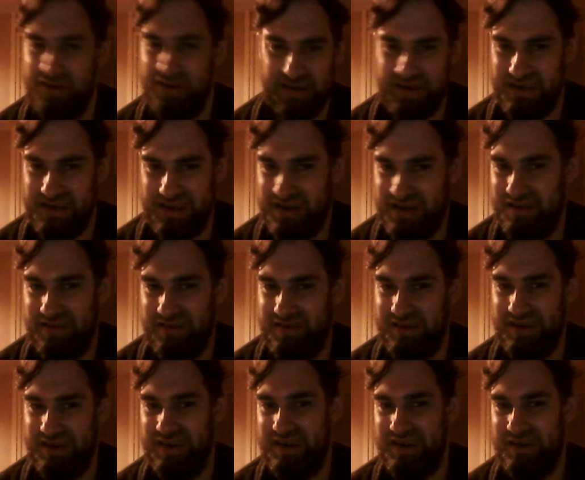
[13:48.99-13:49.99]

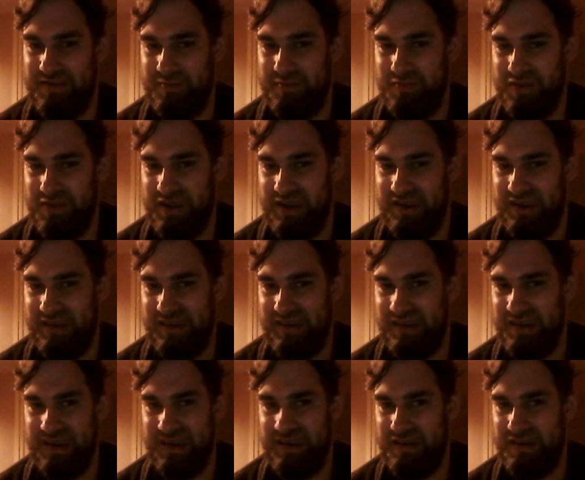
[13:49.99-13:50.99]
shooting up
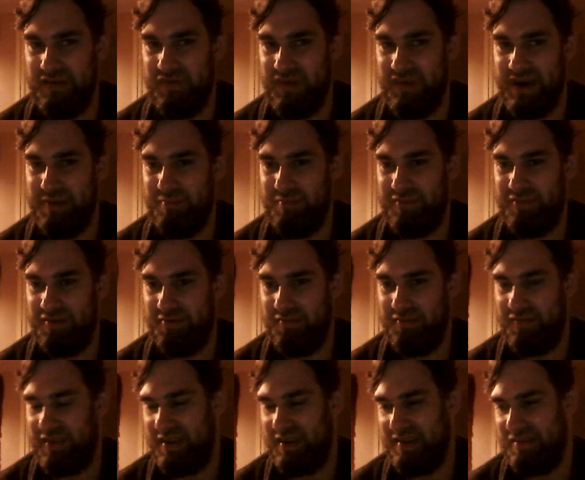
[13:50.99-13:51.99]
these vamps
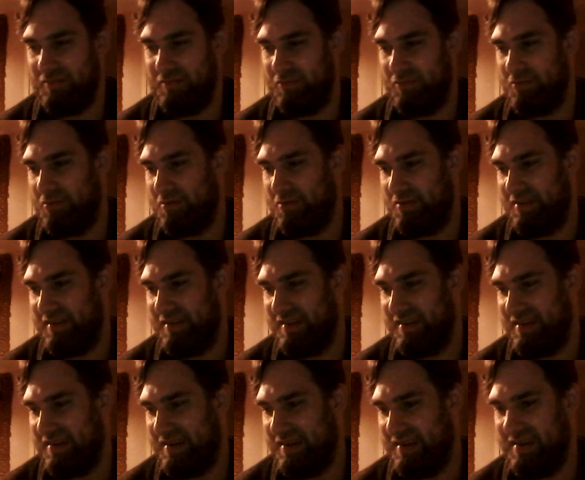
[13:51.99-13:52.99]
with these
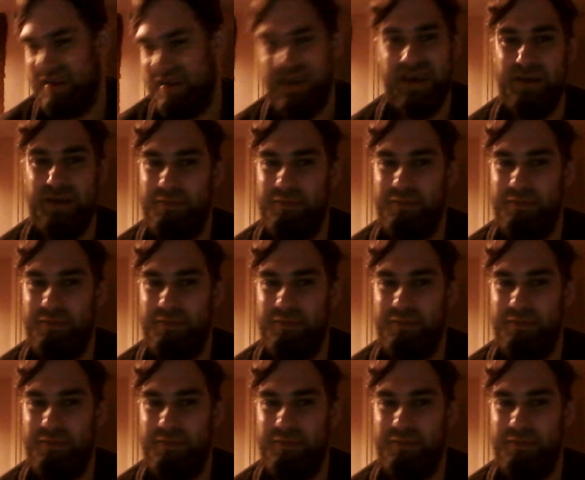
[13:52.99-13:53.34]
water,